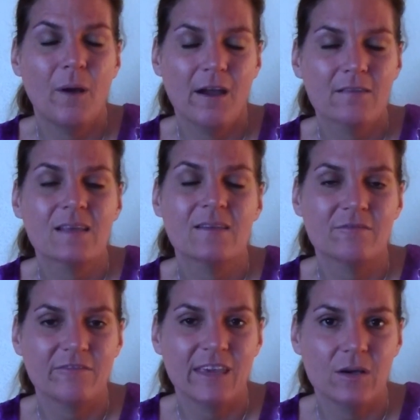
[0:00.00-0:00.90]
parts
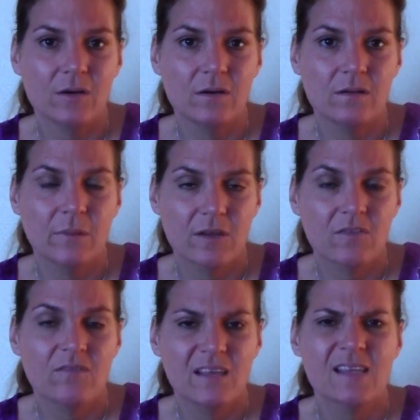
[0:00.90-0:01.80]
can feel,
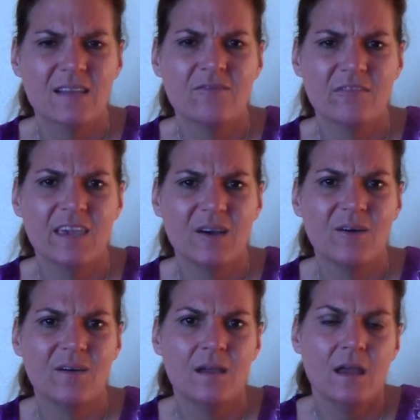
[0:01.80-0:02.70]
parts of us can
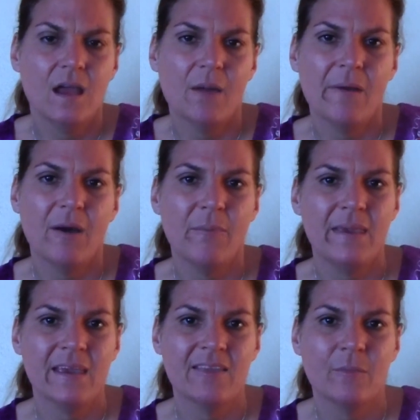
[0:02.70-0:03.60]
feel about
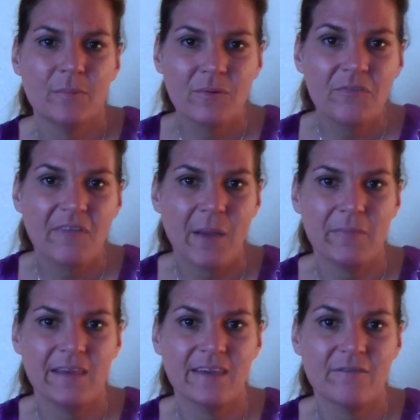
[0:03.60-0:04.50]
being in the birth
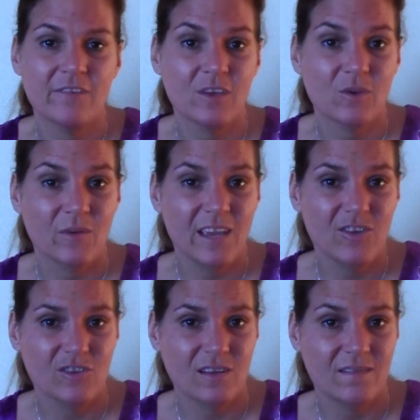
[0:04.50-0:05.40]
family
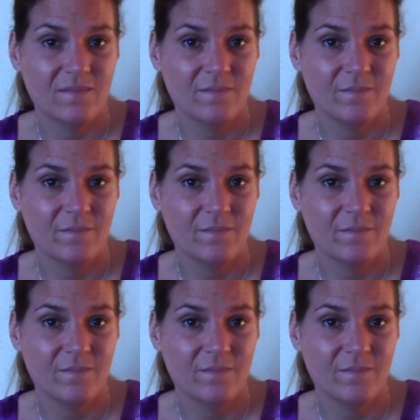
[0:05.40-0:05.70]
configuration.